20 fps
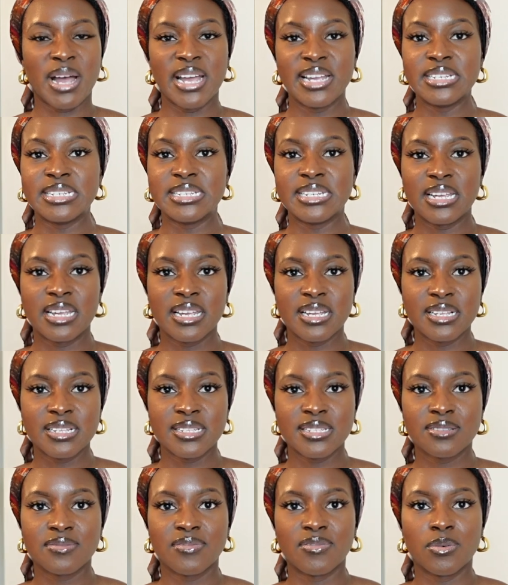
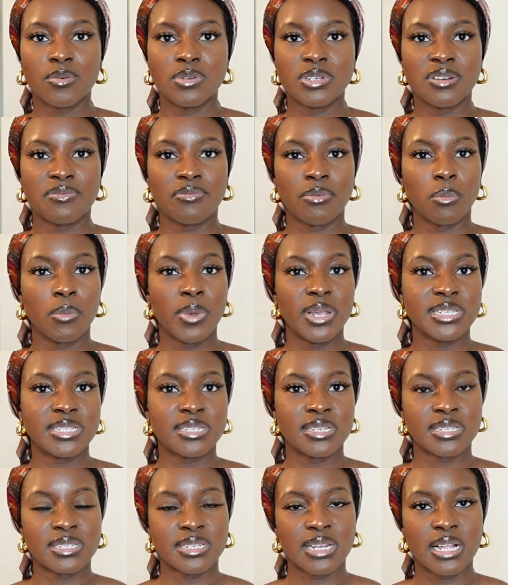ideas for different ways
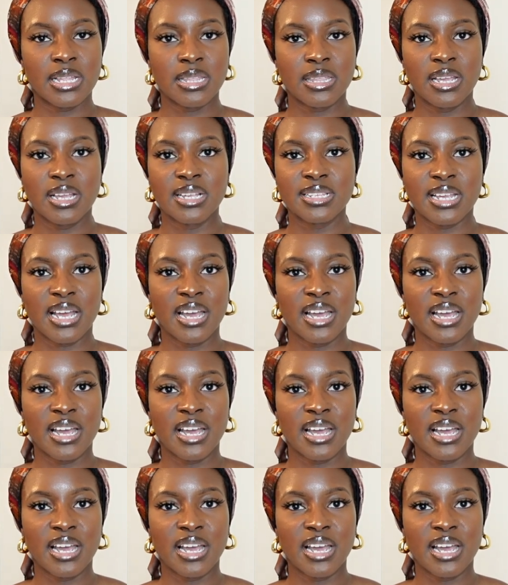to style things.